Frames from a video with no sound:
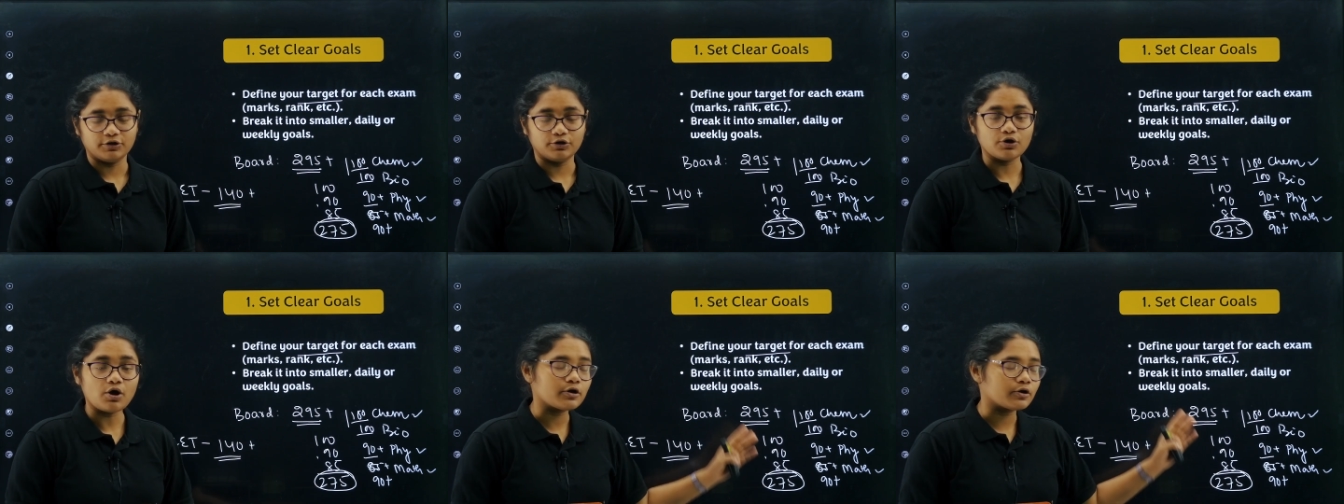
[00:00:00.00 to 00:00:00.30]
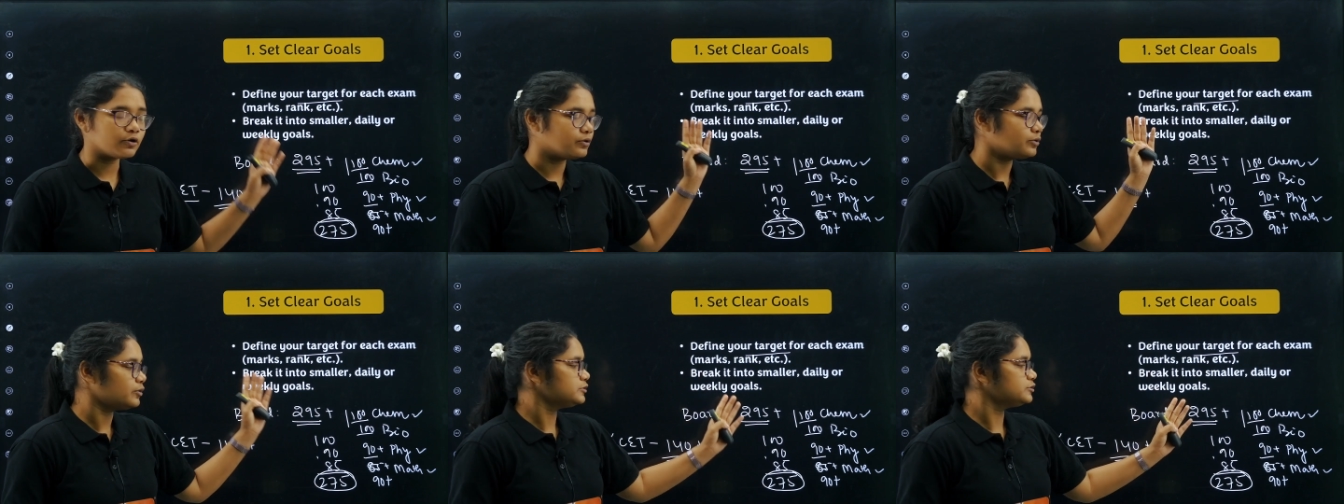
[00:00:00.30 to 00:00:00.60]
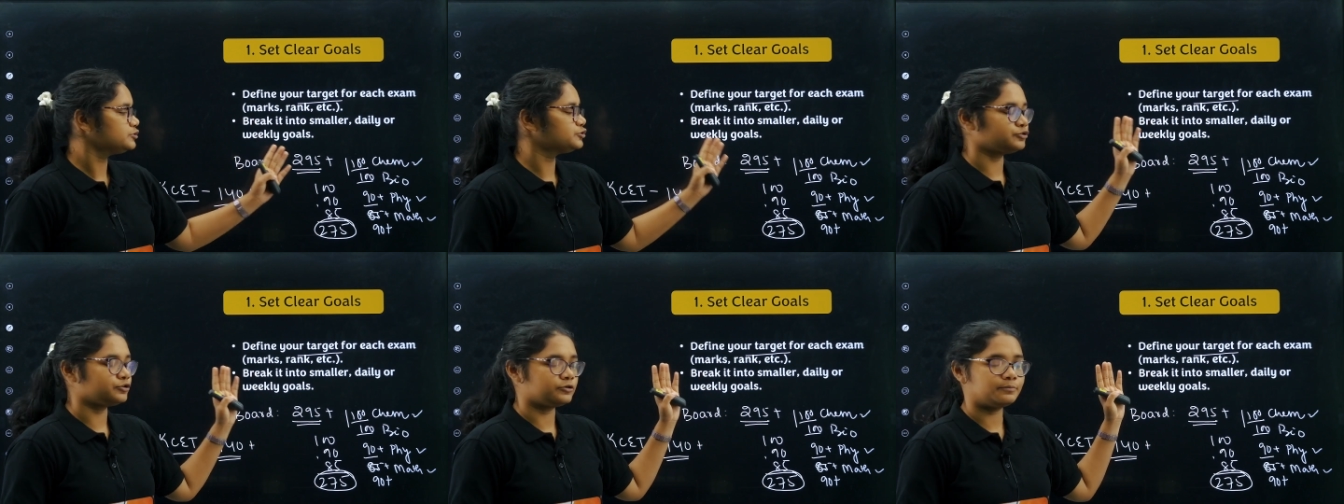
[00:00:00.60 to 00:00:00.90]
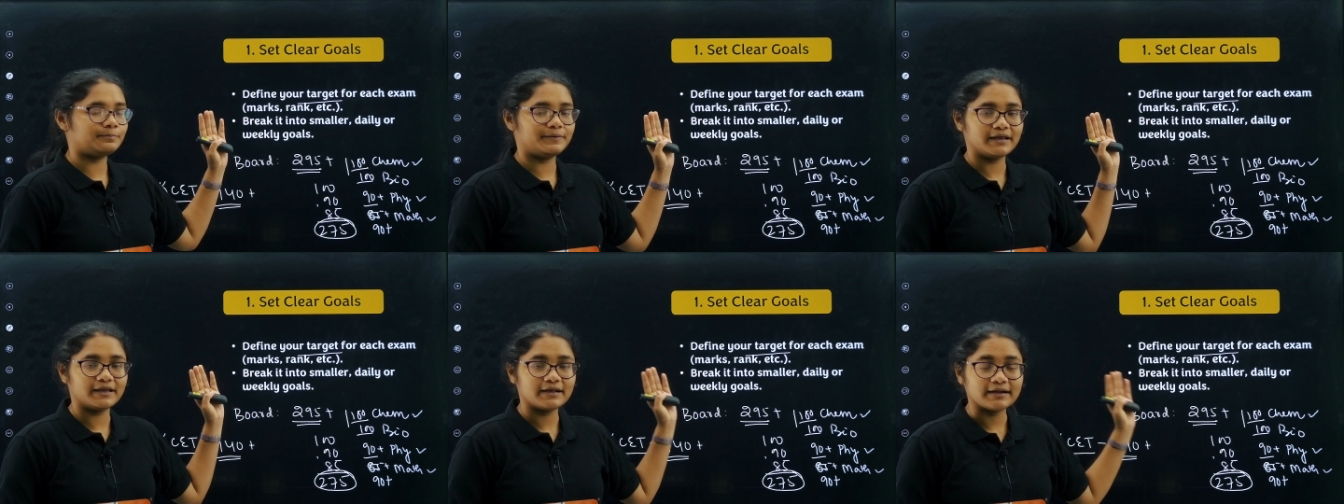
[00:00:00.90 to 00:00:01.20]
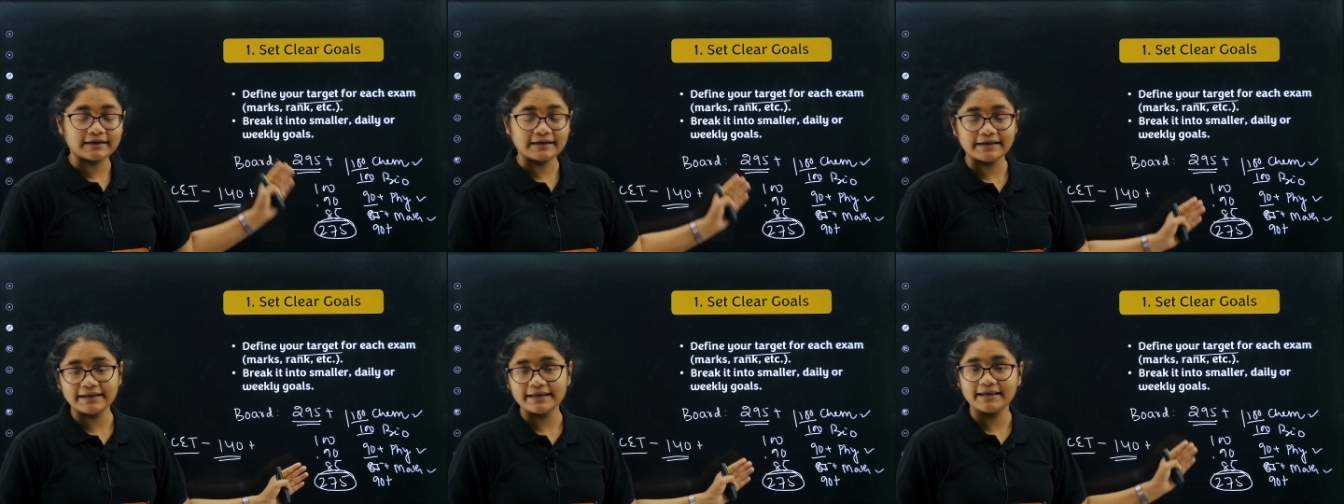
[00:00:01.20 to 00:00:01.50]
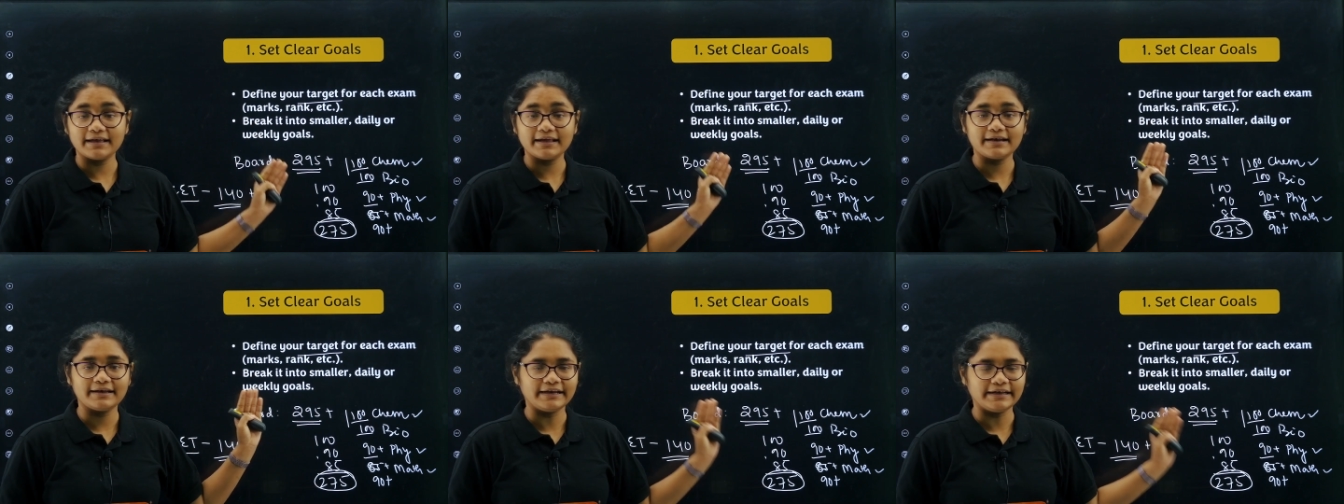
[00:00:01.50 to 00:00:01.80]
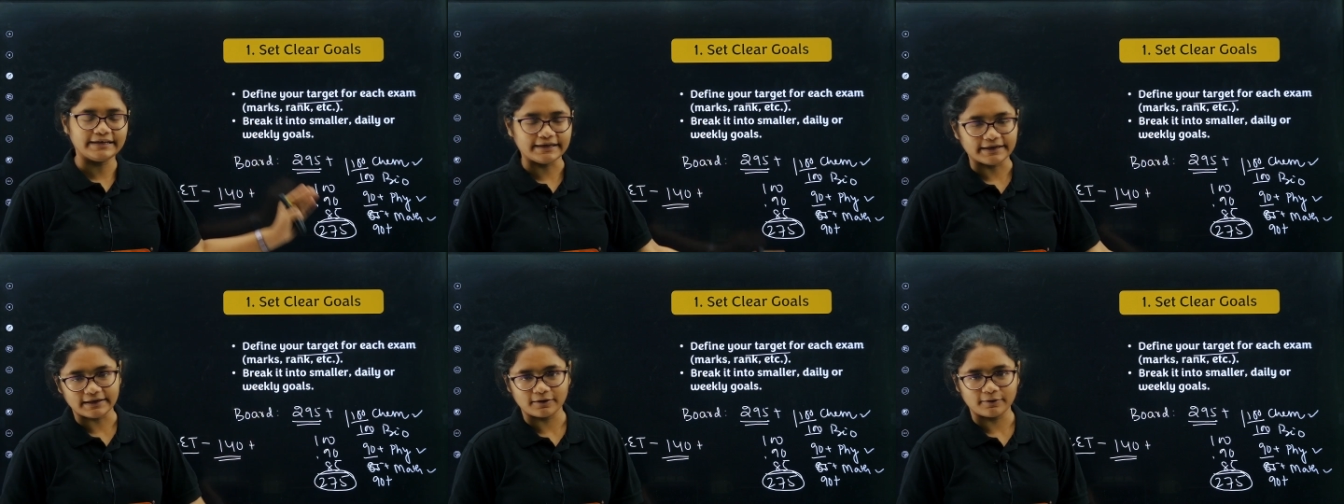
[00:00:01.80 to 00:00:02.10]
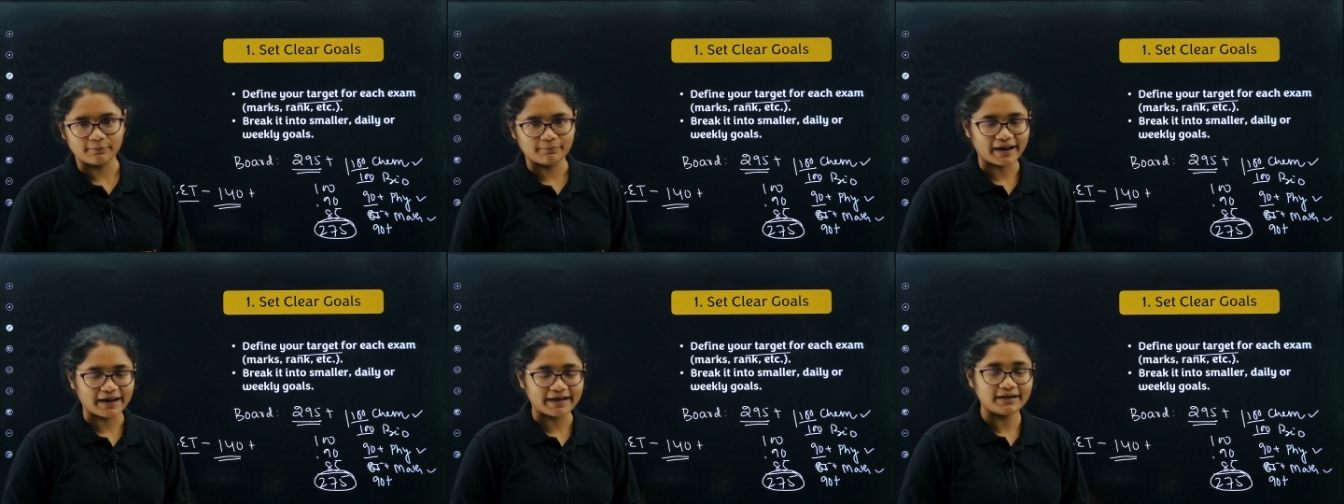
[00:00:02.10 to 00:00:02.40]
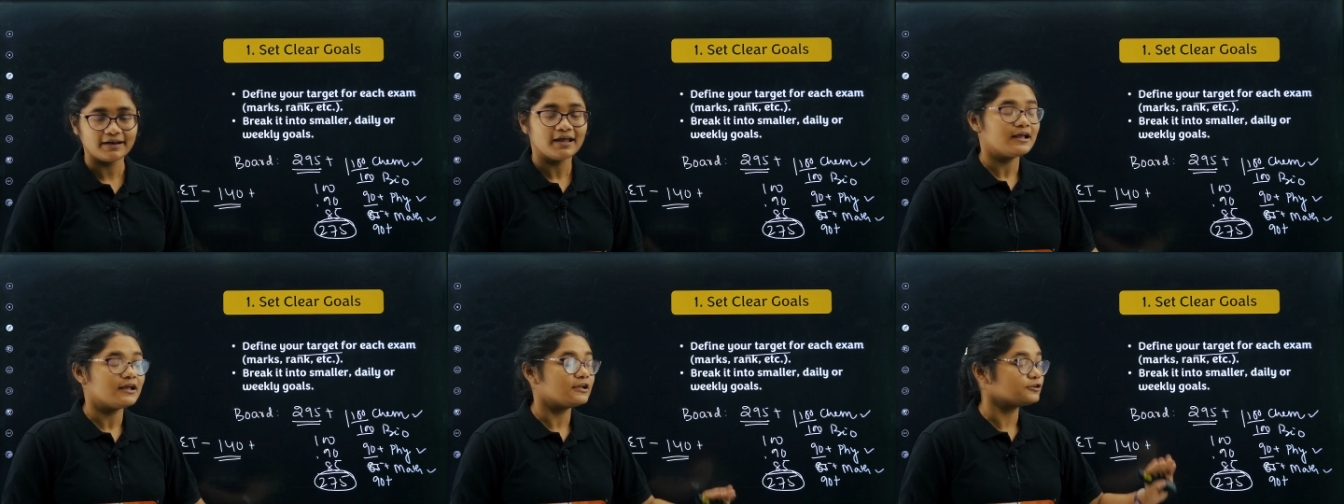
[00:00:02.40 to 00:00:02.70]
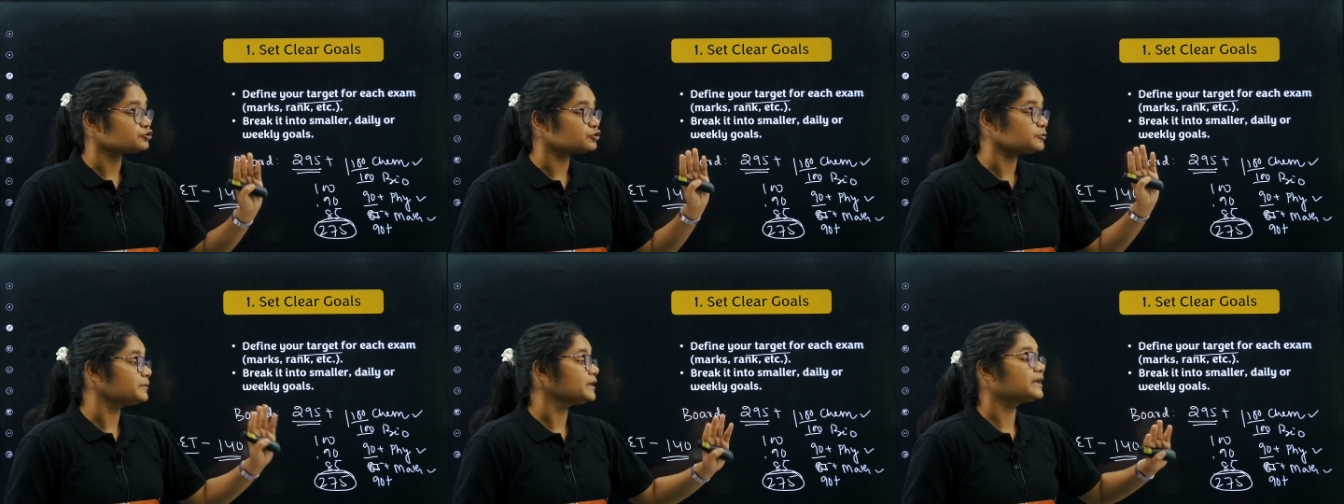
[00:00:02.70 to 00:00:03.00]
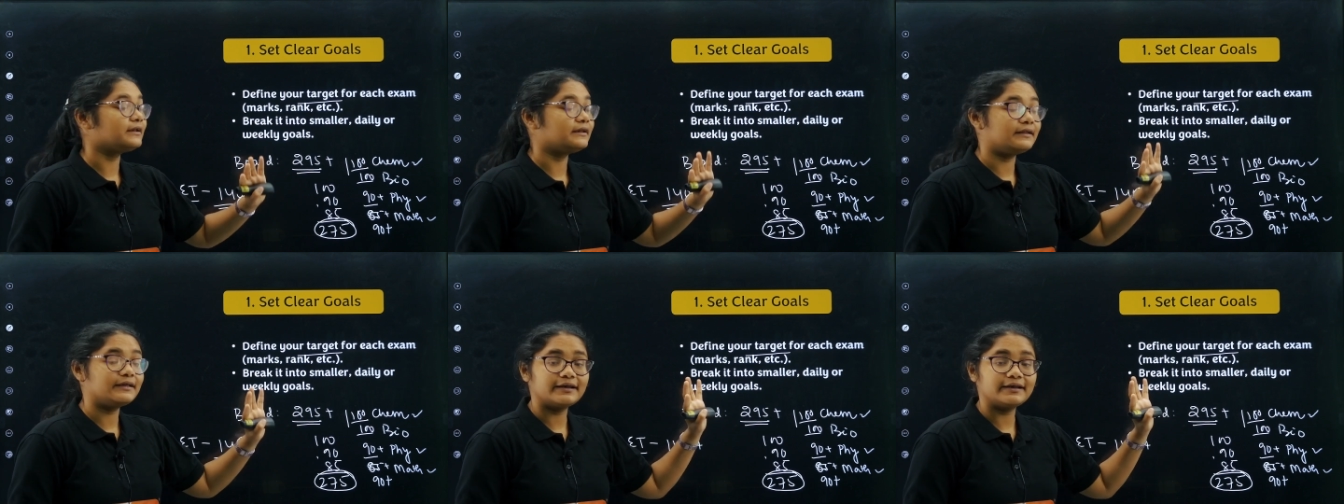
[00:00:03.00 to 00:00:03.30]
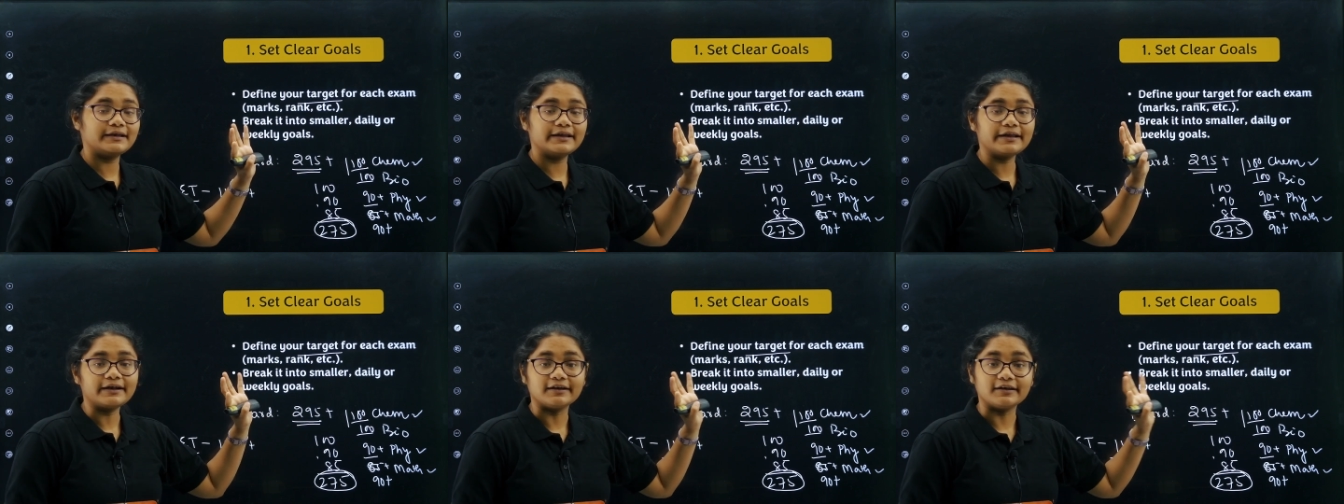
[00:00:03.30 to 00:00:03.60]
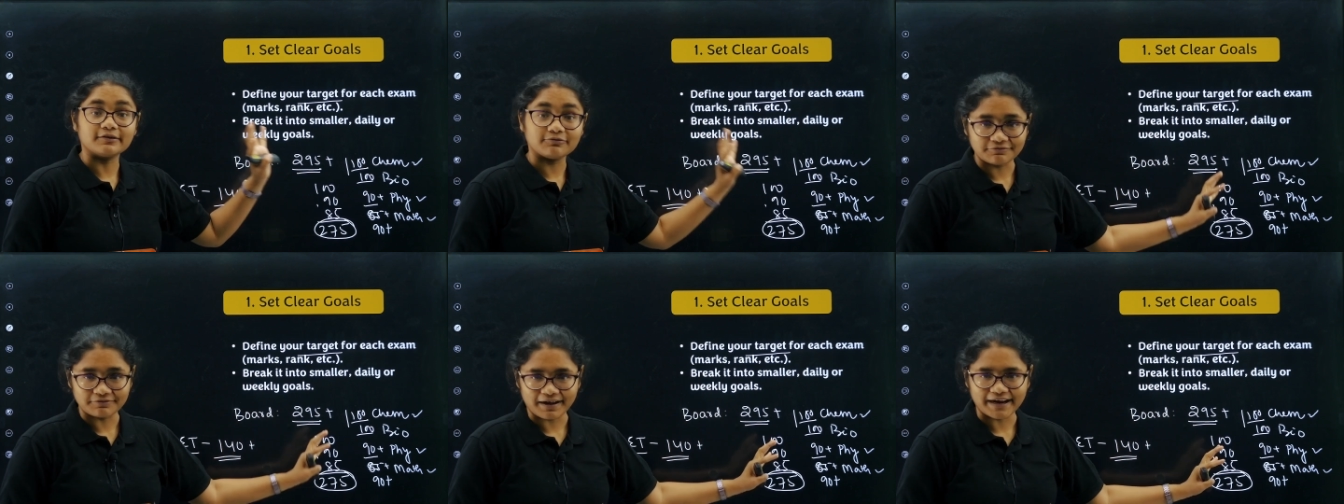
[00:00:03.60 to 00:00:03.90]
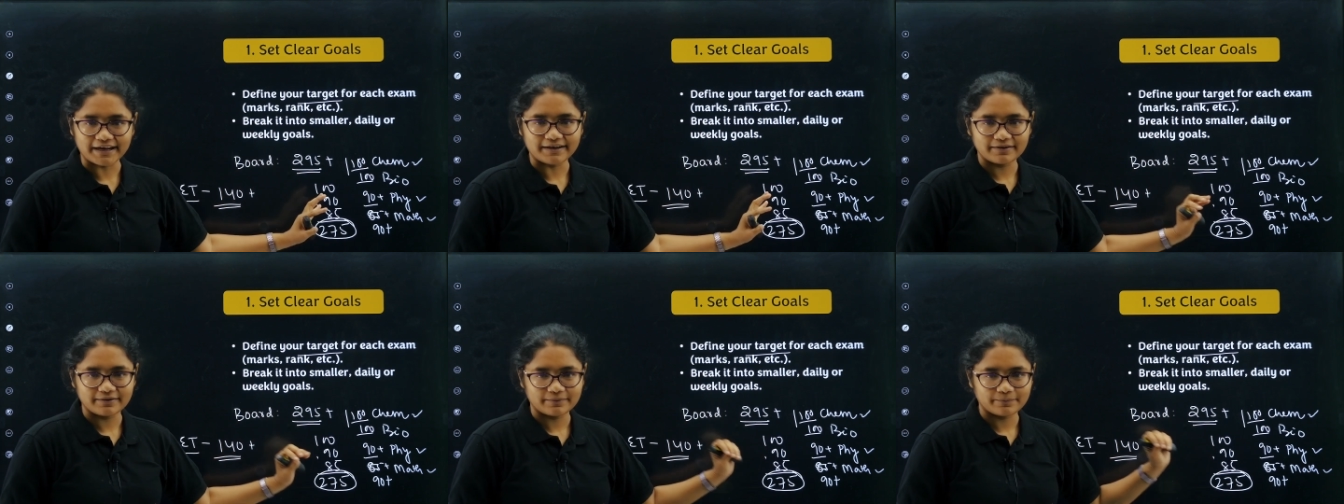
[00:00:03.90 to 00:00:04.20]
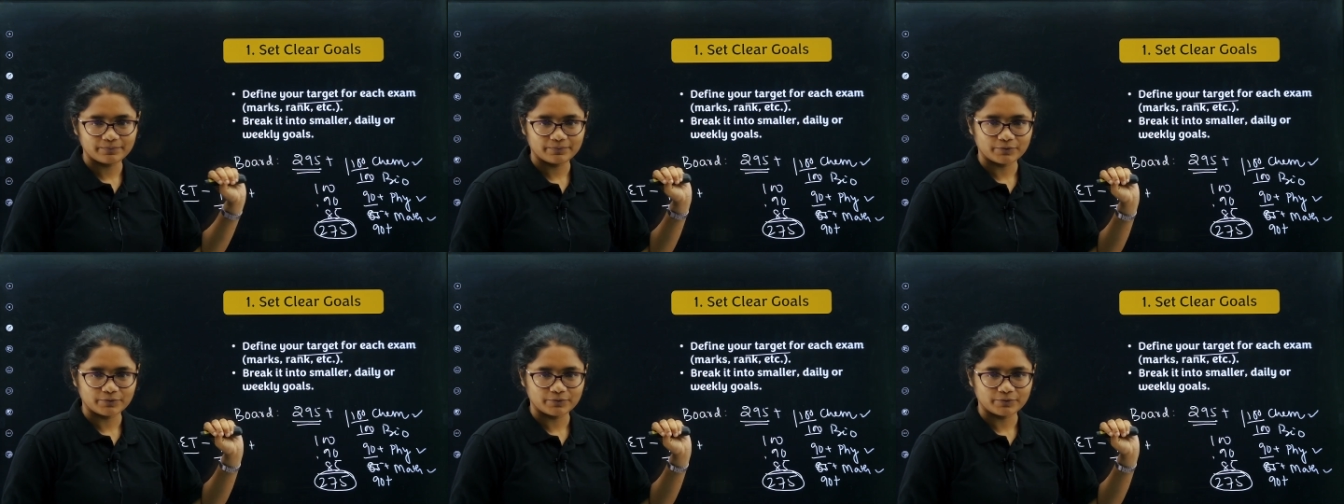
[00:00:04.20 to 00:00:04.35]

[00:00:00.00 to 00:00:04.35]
Your goals should be clearly determined, should be clearly defined.